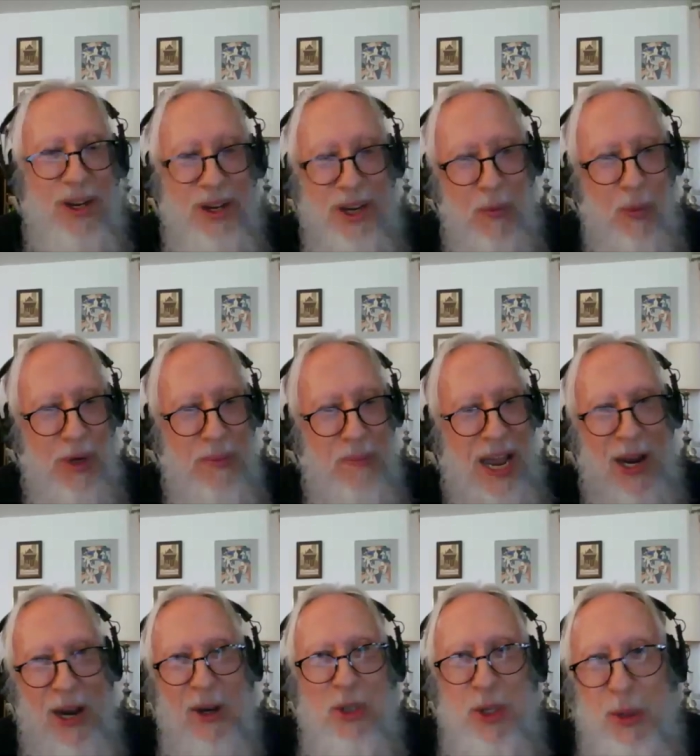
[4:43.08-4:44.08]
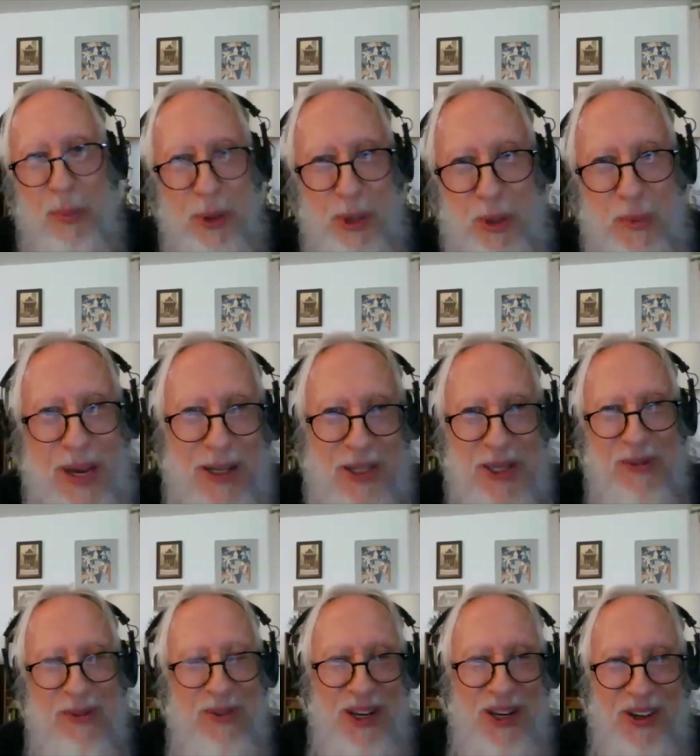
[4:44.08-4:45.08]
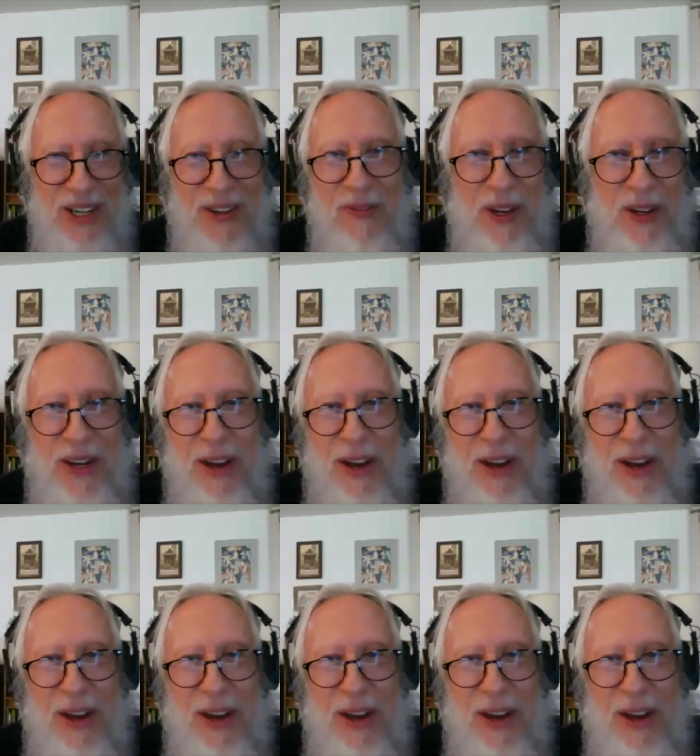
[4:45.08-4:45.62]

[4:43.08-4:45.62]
yeah, rebalance the perspective there. If, yeah,